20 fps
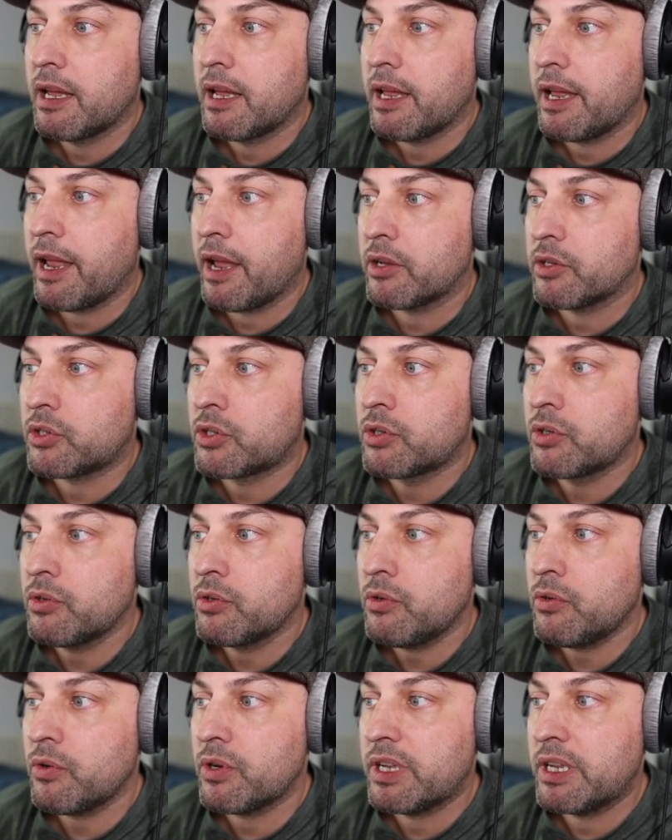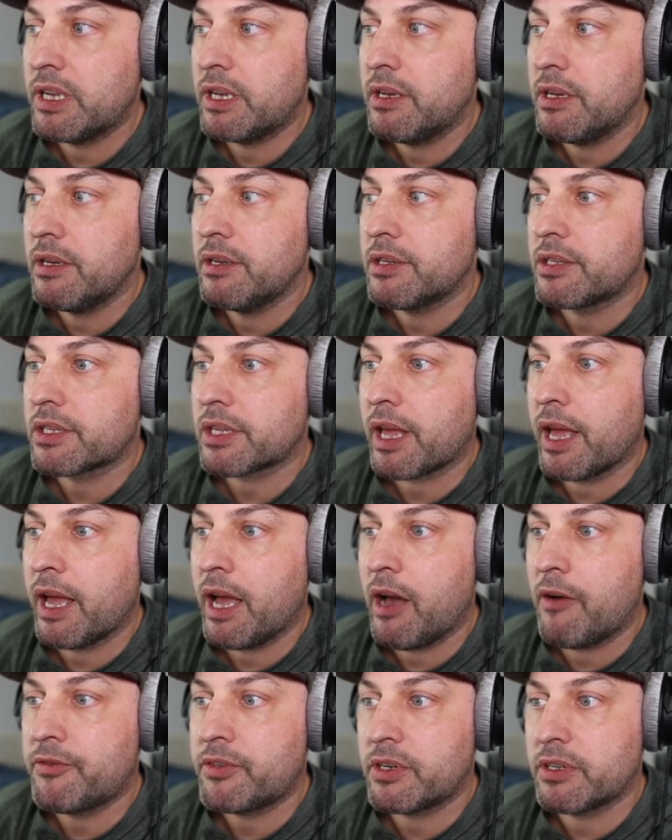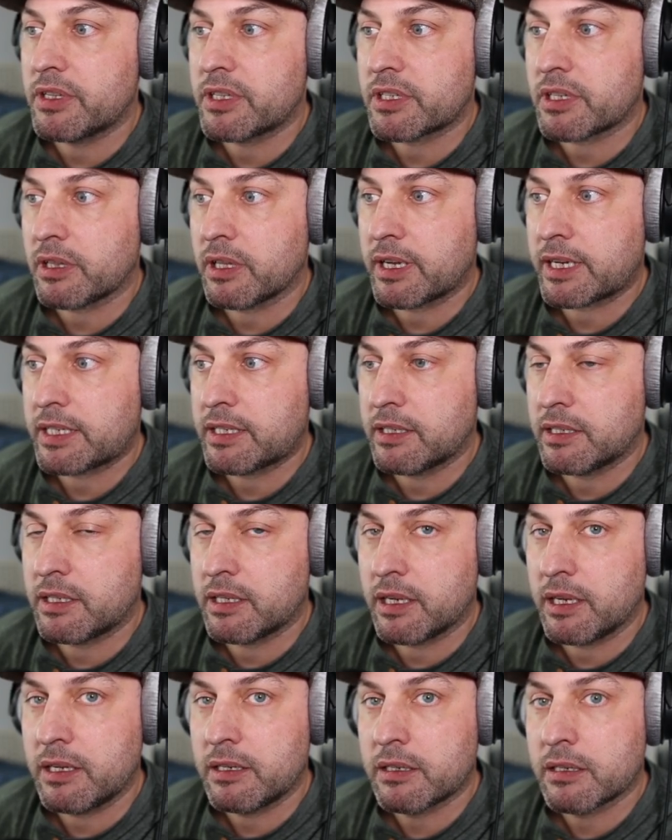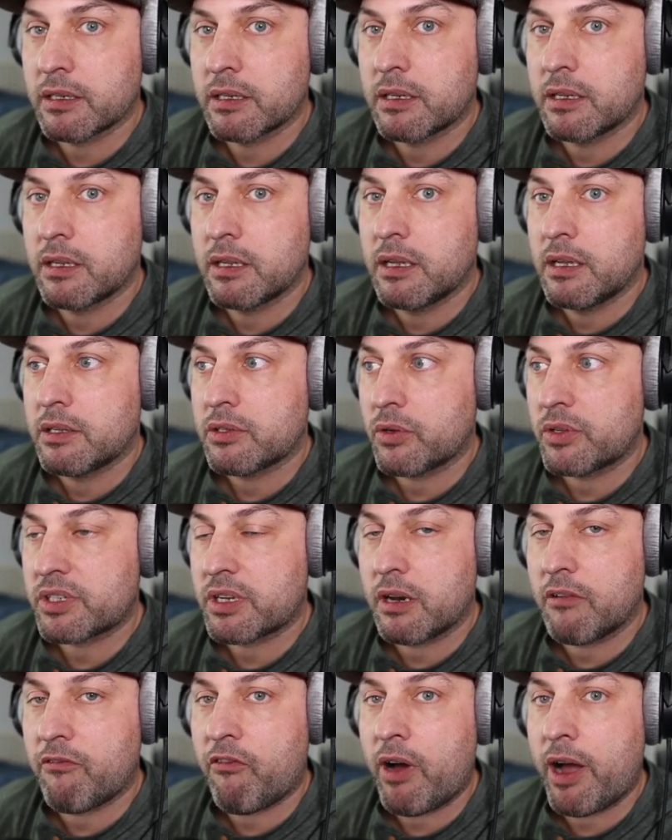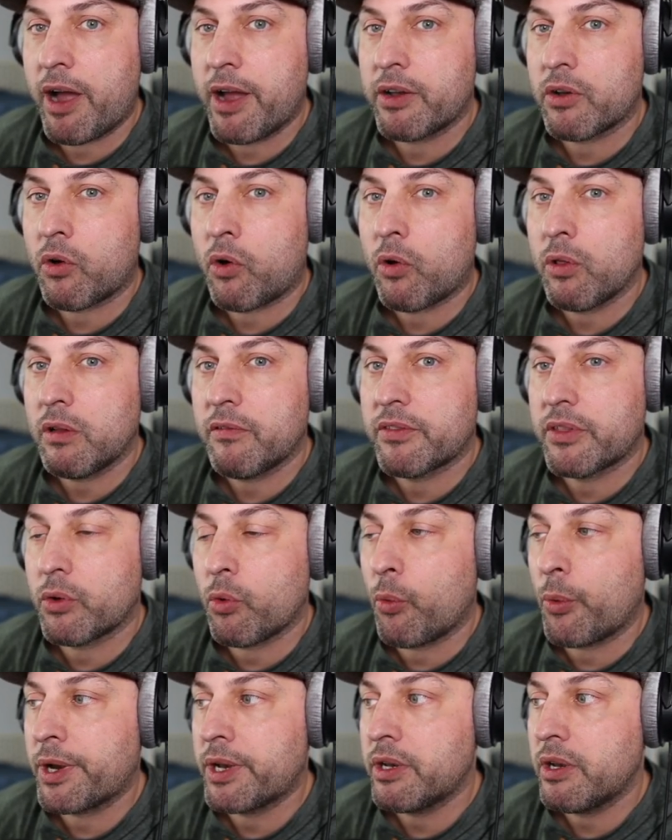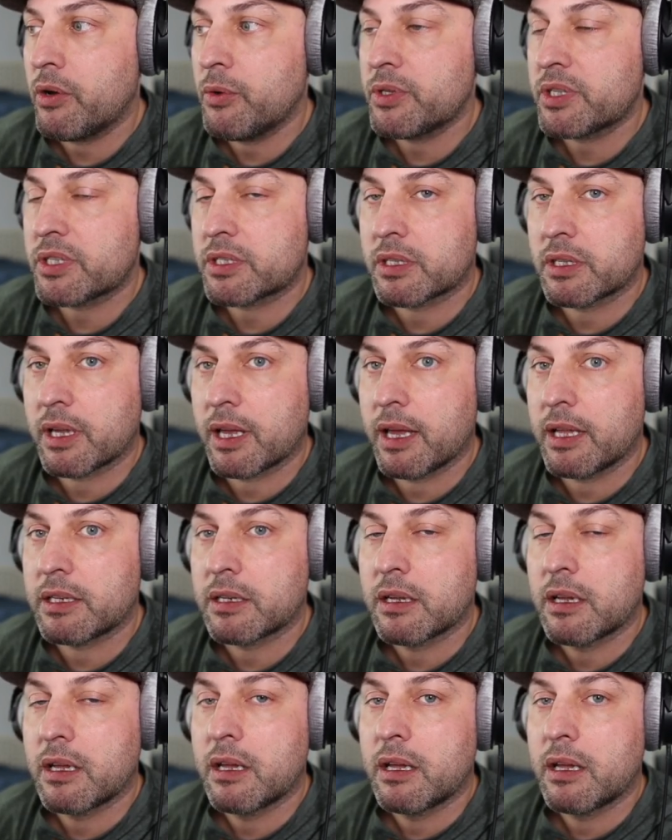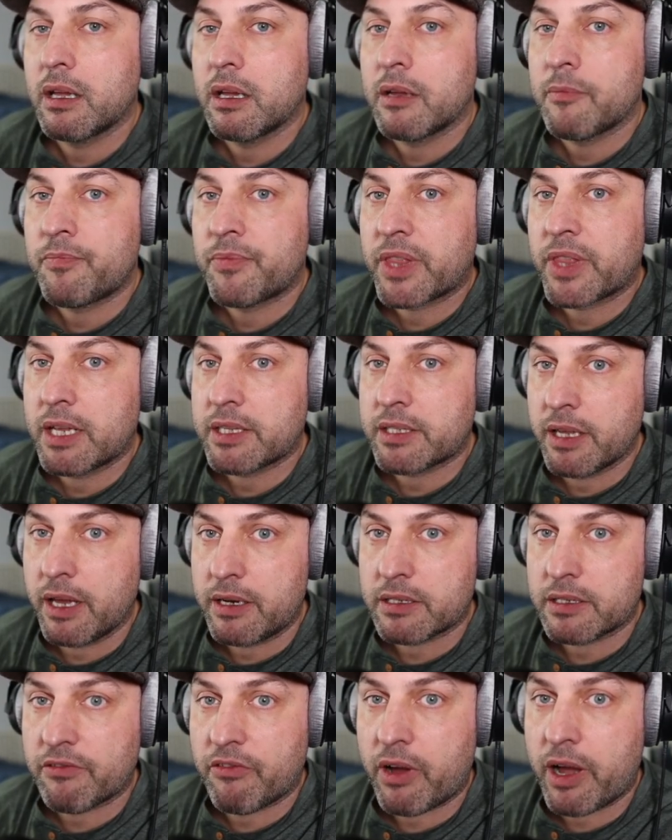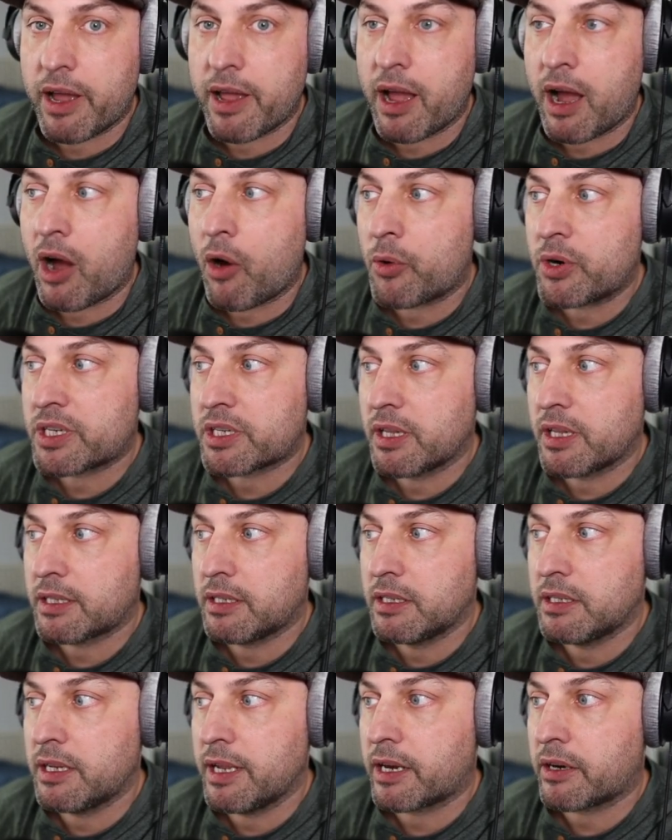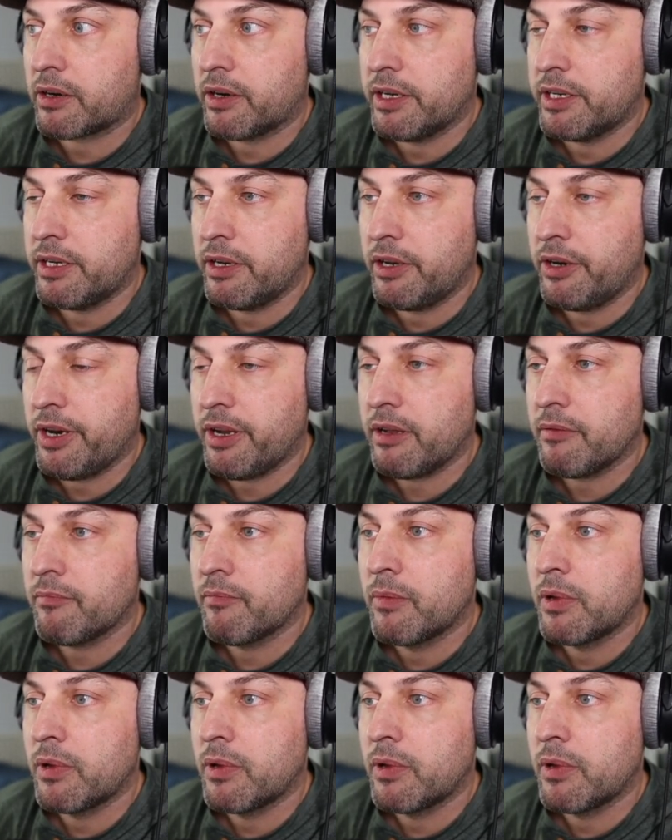and to is after the selected date. So it's going to find all of the windows that satisfy our selected day criteria.